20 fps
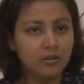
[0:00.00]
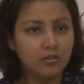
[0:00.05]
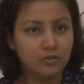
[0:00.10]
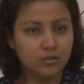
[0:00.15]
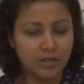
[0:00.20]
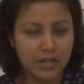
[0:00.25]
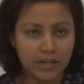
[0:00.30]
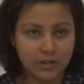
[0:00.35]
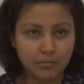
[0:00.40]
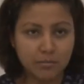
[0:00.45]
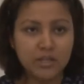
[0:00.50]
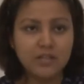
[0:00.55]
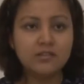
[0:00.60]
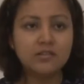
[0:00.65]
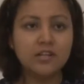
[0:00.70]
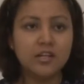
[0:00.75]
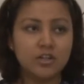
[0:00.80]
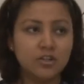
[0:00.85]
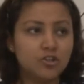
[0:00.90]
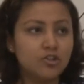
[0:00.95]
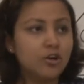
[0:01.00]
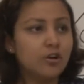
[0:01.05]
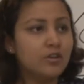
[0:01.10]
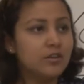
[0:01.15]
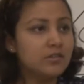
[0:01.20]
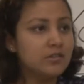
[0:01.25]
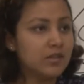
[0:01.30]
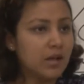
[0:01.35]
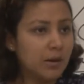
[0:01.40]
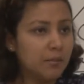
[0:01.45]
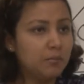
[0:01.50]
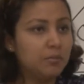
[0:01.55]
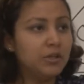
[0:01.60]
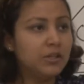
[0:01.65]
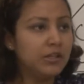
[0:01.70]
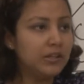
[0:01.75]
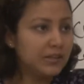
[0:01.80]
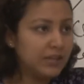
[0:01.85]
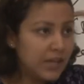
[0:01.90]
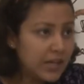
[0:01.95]
so, that means the insurance
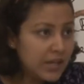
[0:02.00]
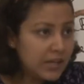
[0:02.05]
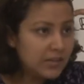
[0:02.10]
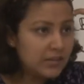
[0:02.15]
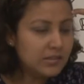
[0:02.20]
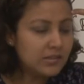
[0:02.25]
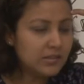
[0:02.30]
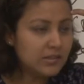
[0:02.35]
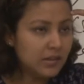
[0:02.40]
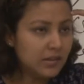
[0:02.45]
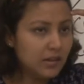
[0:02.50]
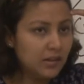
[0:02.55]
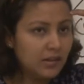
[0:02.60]
company thinks